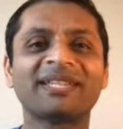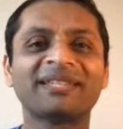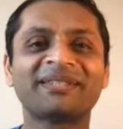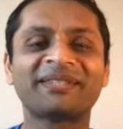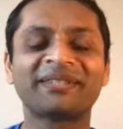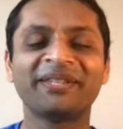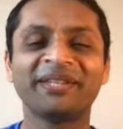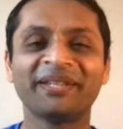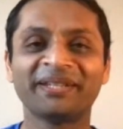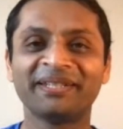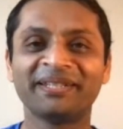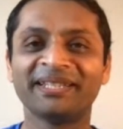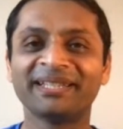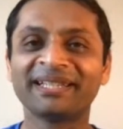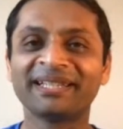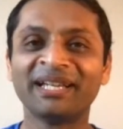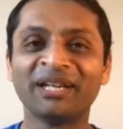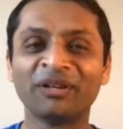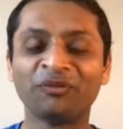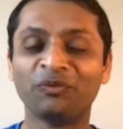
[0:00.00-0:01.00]
is theory.
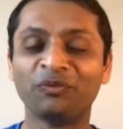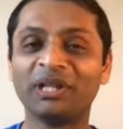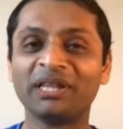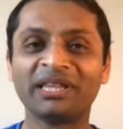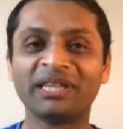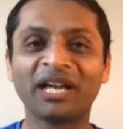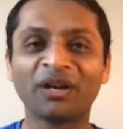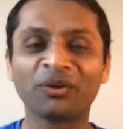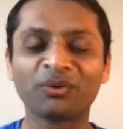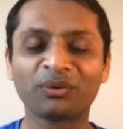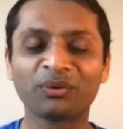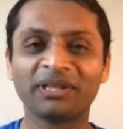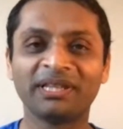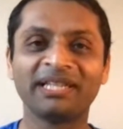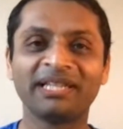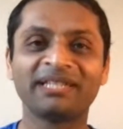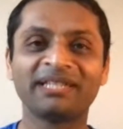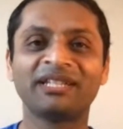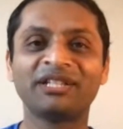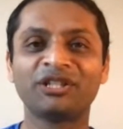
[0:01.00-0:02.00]
We'll now
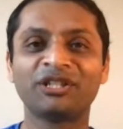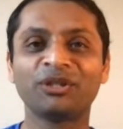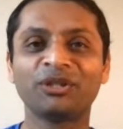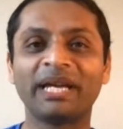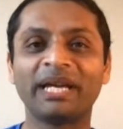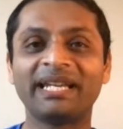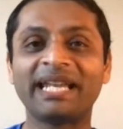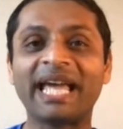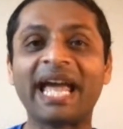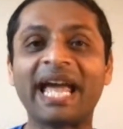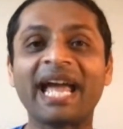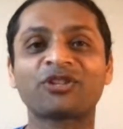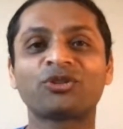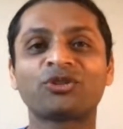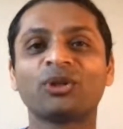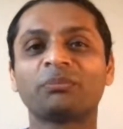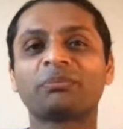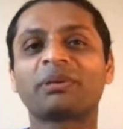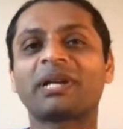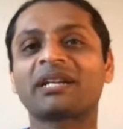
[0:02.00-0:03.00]
listen to an
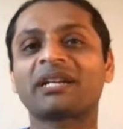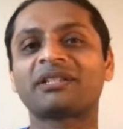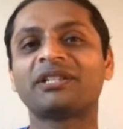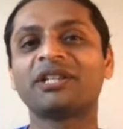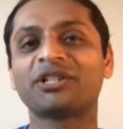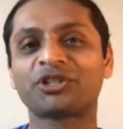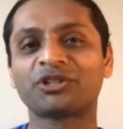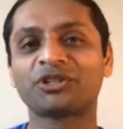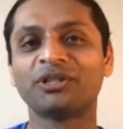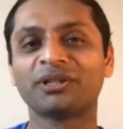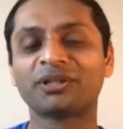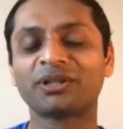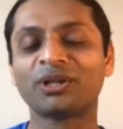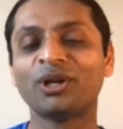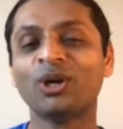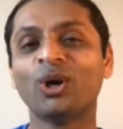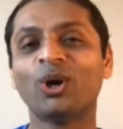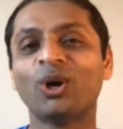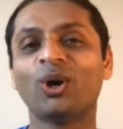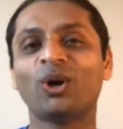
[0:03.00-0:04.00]
actual practitioner